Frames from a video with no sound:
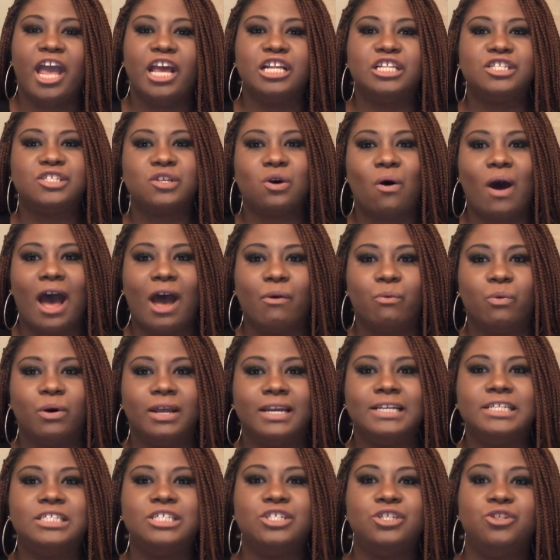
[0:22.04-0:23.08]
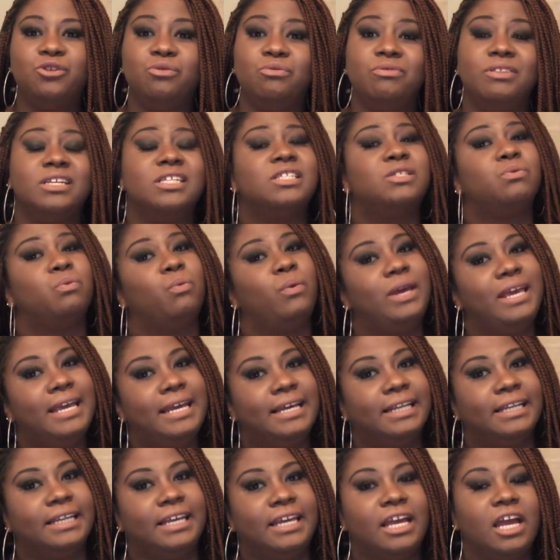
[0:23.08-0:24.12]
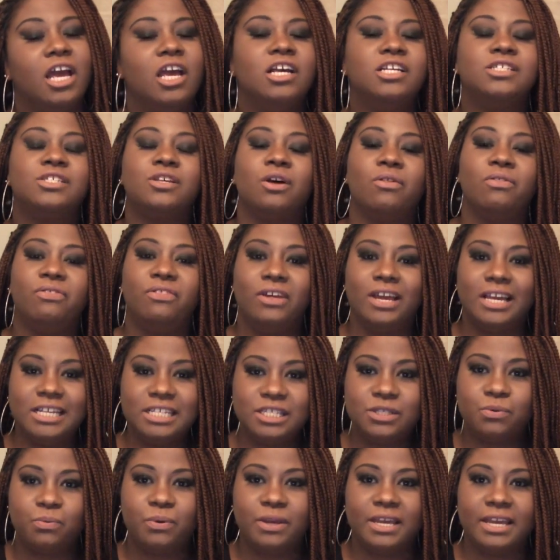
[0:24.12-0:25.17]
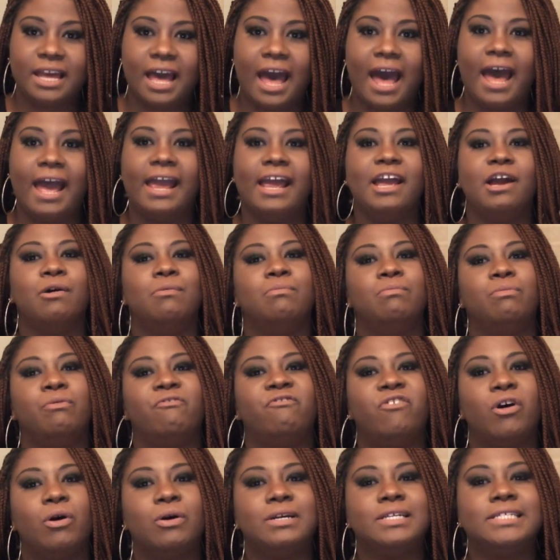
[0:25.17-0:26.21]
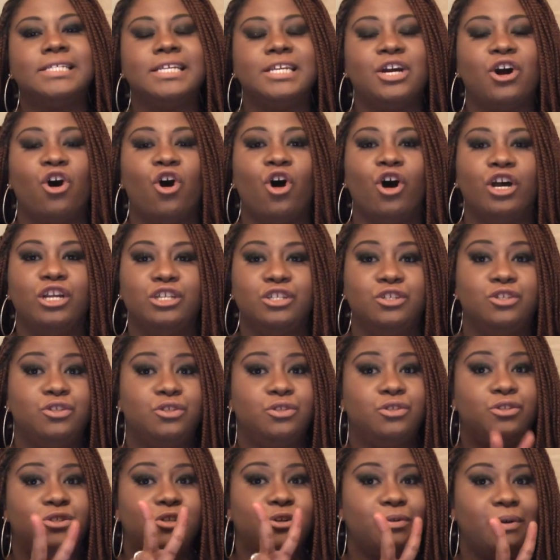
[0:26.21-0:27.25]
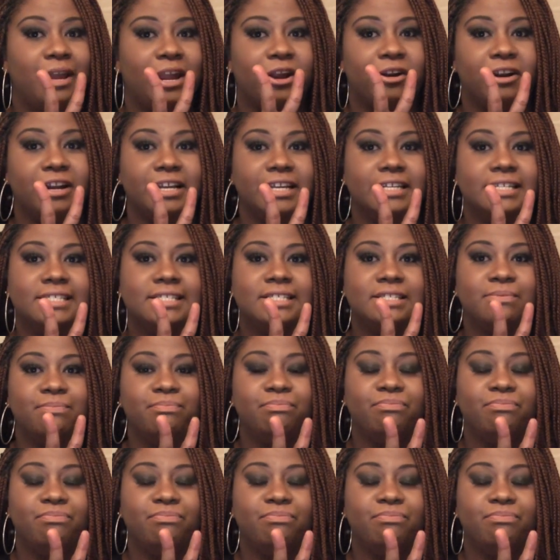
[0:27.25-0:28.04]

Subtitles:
And so I wanted to do this weekly. So this week I am focusing on two areas.